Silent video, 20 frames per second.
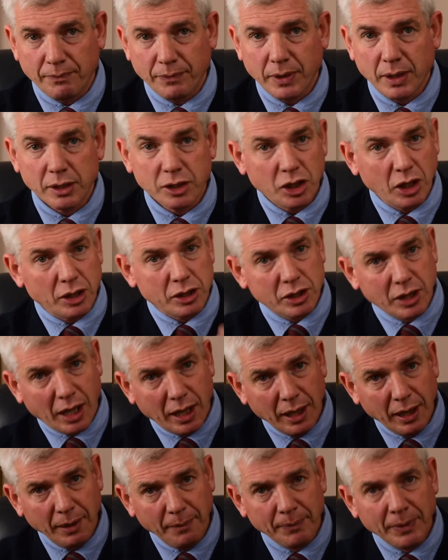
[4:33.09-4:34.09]
It changed
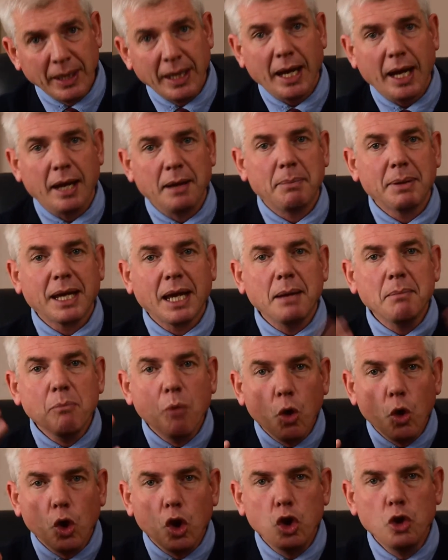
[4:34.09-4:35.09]
color and it became
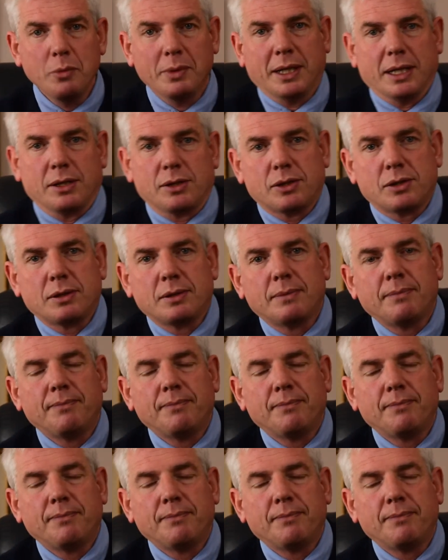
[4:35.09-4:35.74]
more luminous.